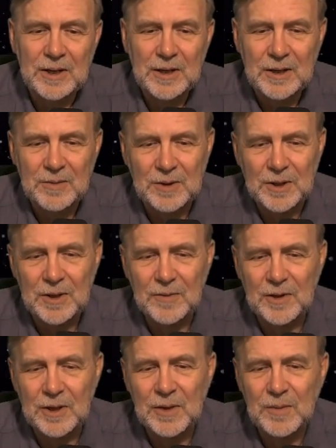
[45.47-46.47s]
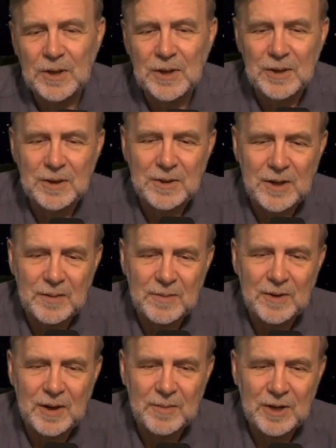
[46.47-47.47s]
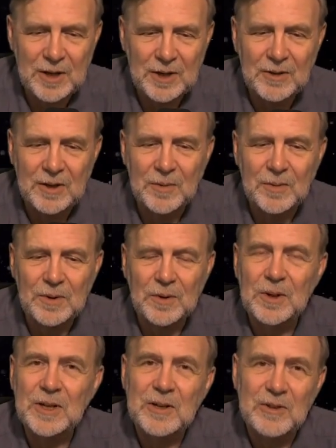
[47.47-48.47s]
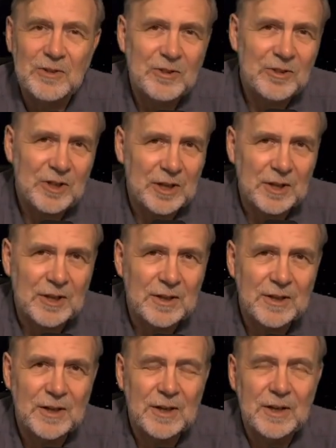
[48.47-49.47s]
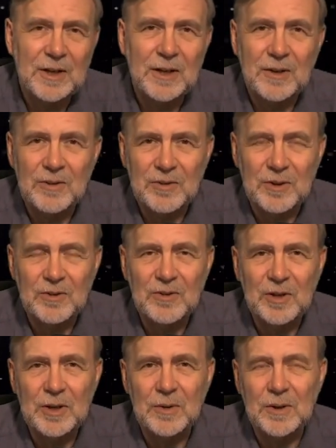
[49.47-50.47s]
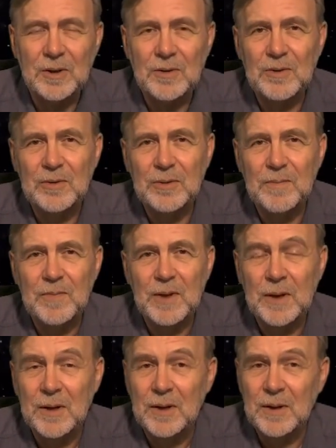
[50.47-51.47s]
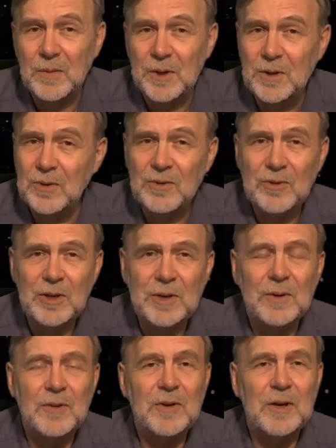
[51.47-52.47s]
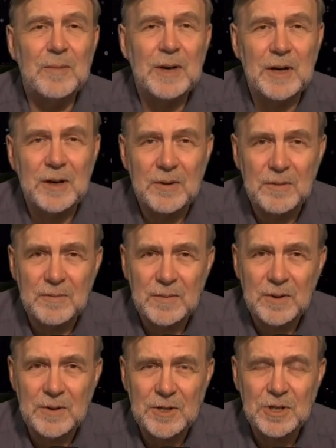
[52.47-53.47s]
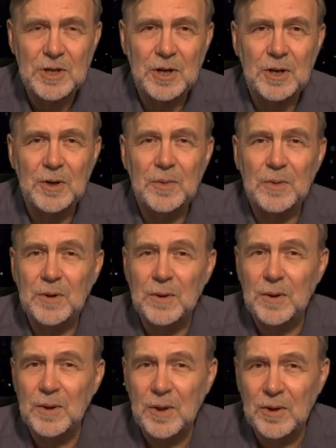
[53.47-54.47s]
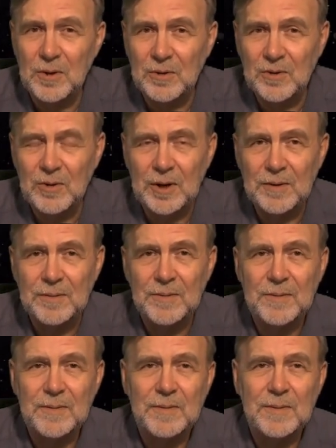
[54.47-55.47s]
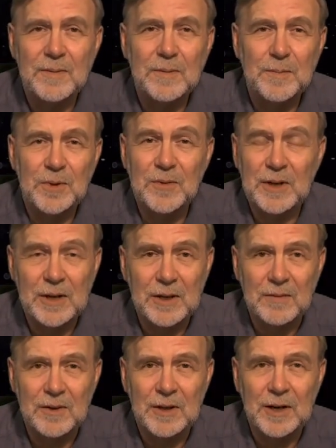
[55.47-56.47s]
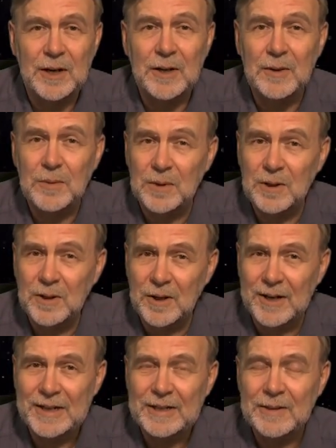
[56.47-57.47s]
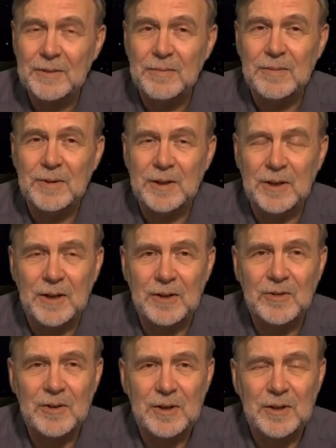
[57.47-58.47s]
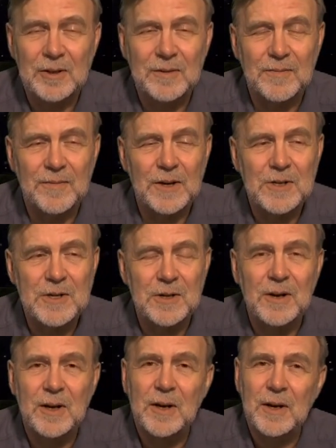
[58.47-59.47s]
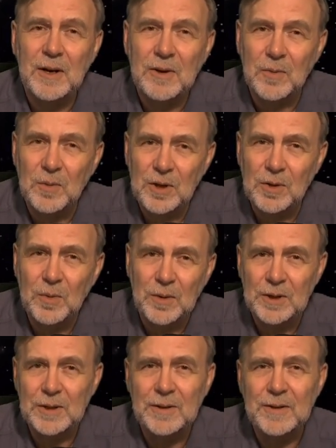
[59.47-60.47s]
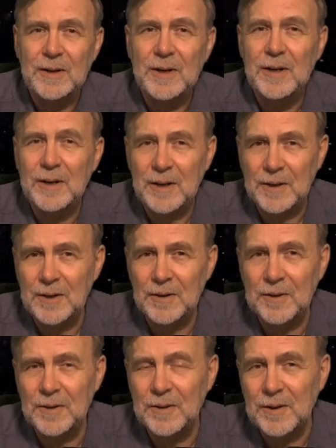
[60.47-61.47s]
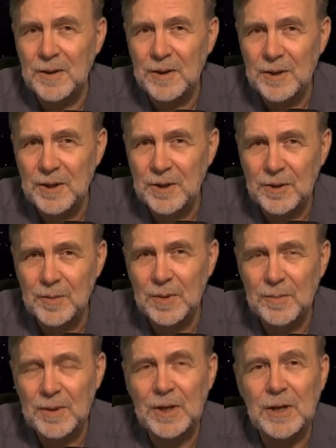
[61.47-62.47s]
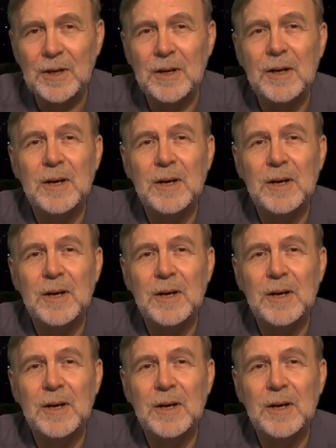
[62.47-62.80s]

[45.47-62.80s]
In recovery, we hear time and time again that we're only as sick as our secrets. And when those secrets come out and are shared with yourself, moving out of denial with God in honesty and confession, and with one other human being.